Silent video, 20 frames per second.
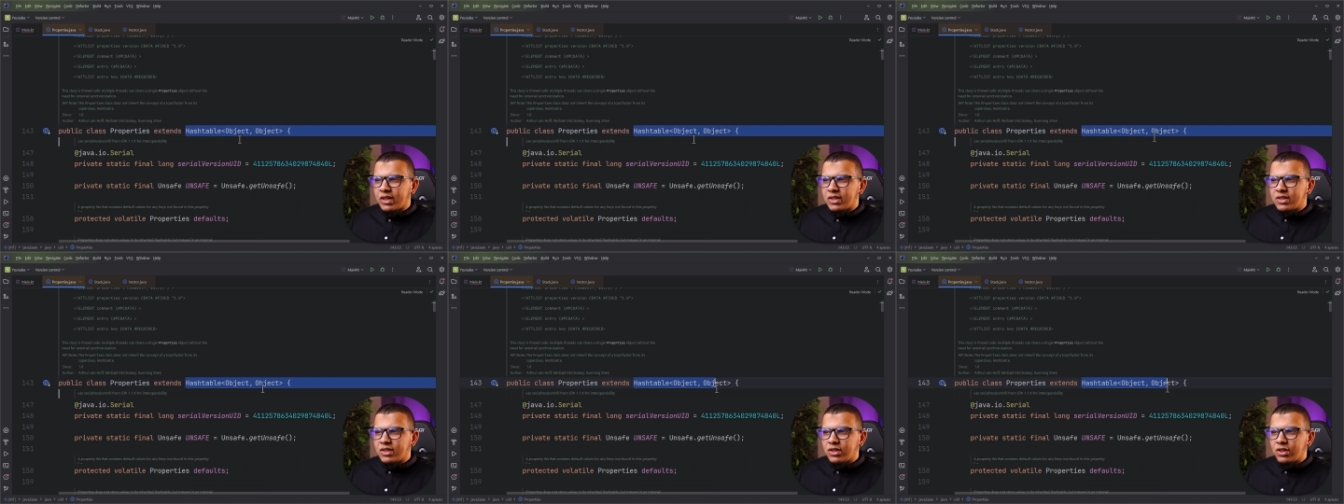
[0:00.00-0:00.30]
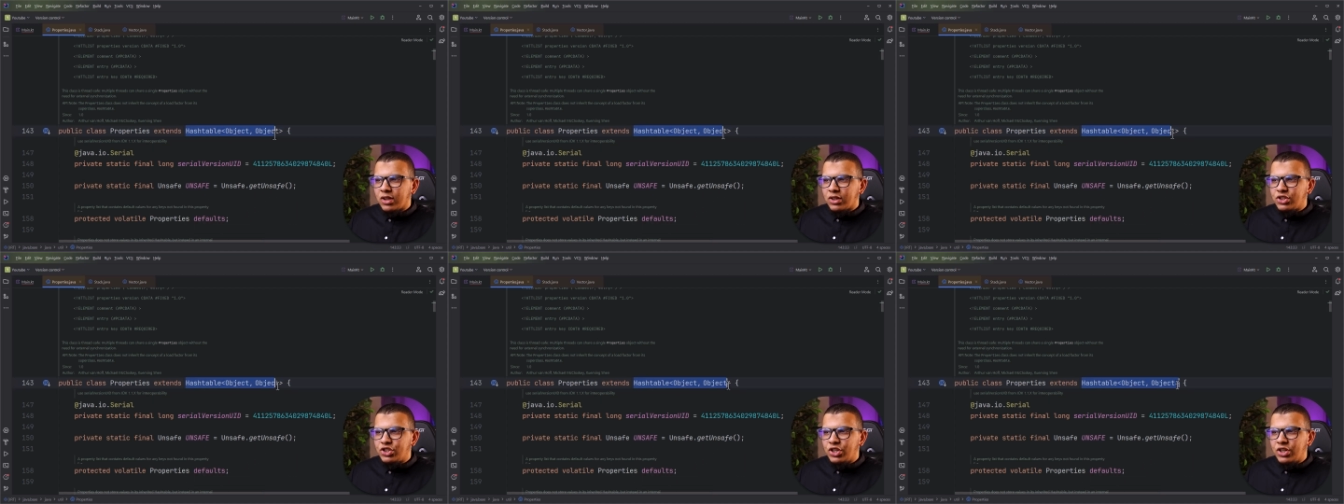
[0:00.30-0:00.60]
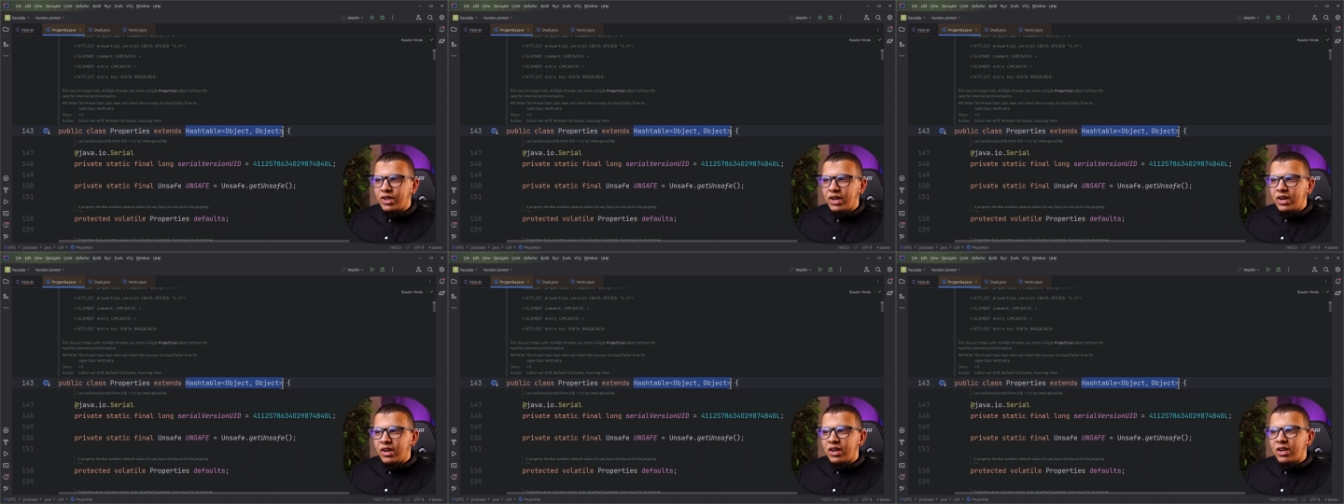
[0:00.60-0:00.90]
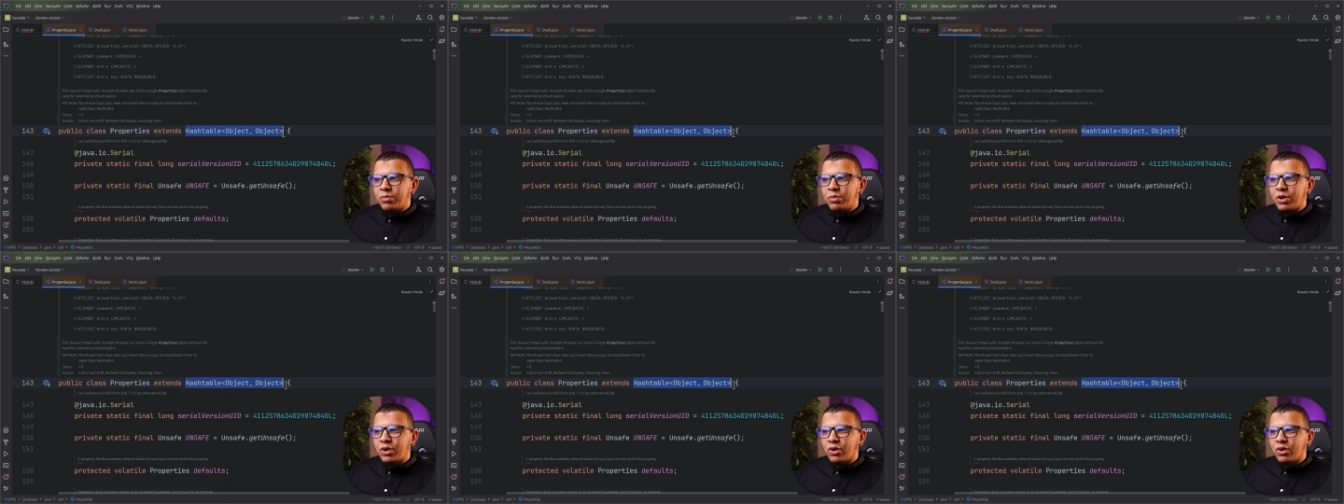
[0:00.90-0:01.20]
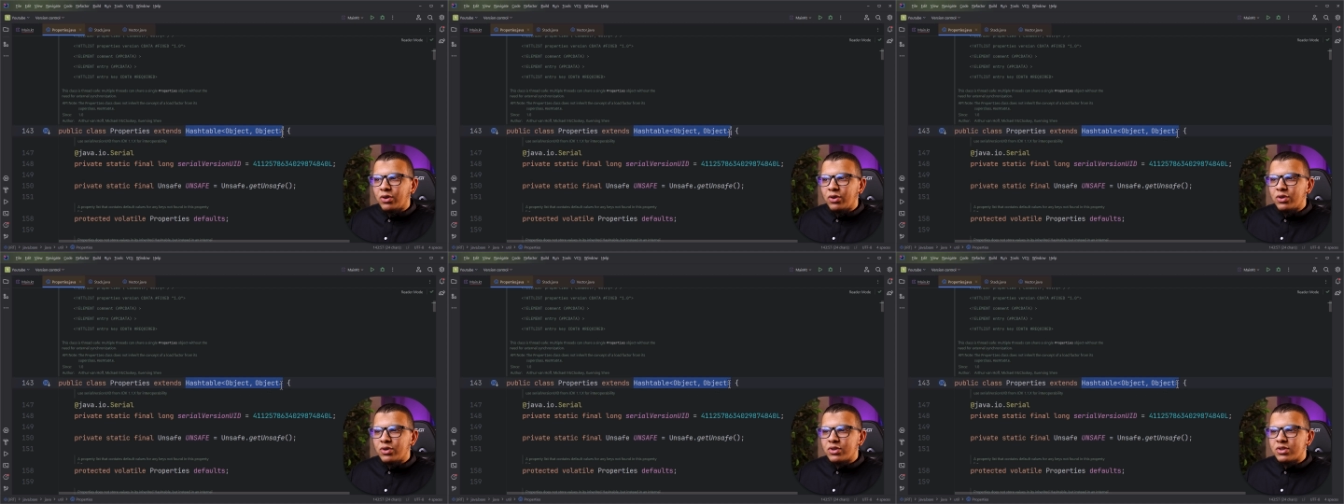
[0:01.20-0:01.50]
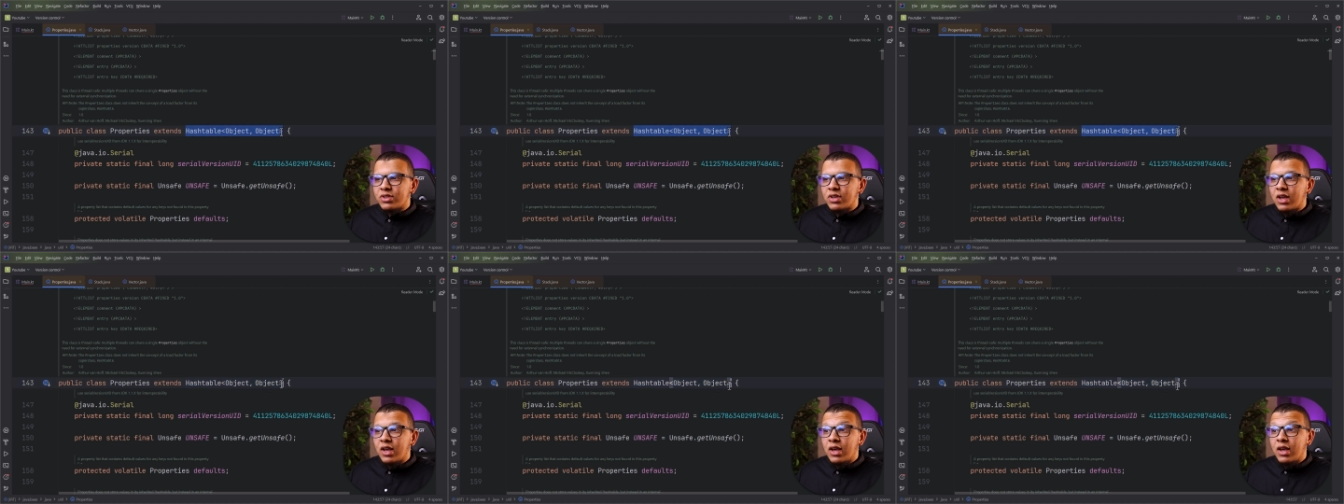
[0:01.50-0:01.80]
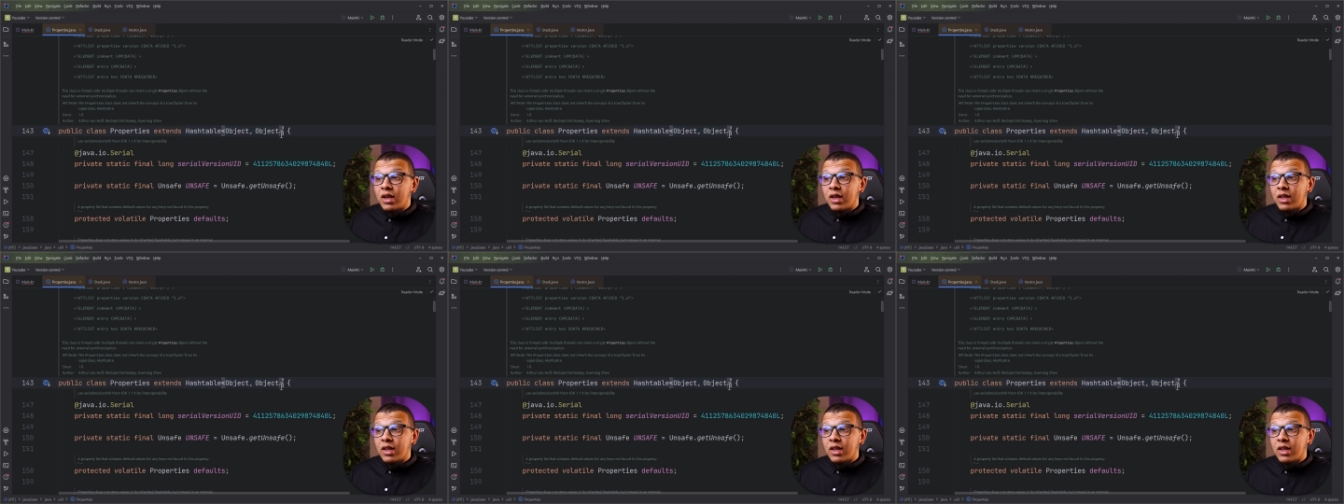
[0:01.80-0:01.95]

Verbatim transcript: It's not generic because